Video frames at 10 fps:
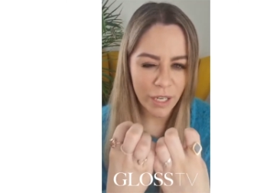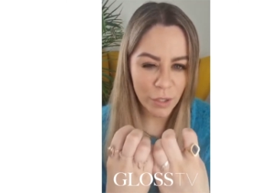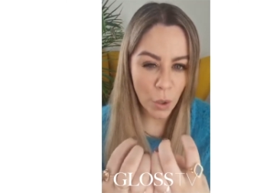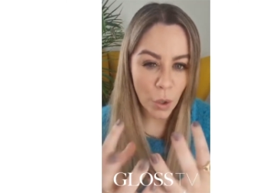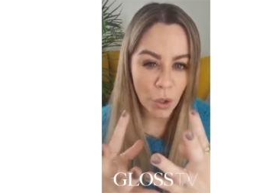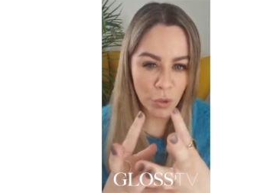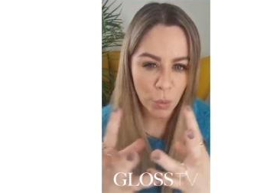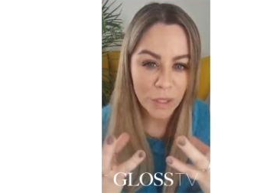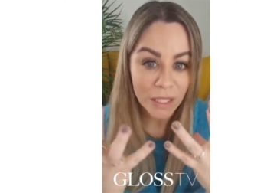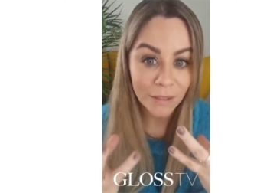taut,
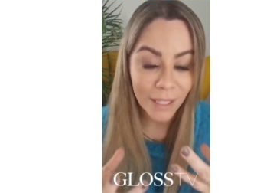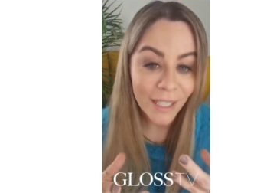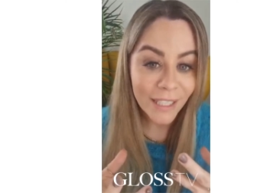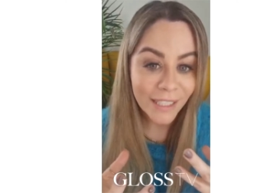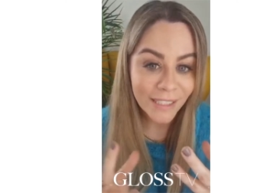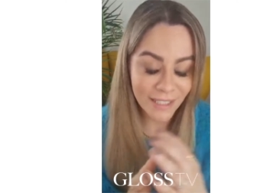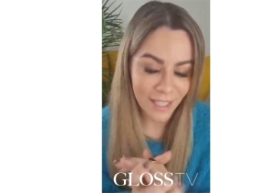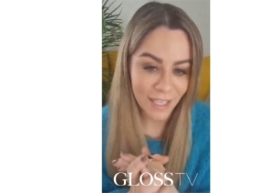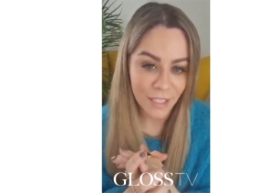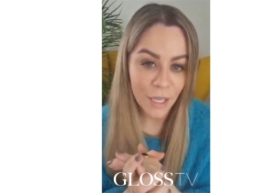whistle clean
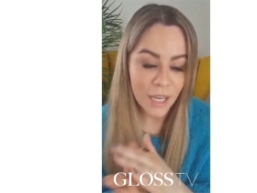skin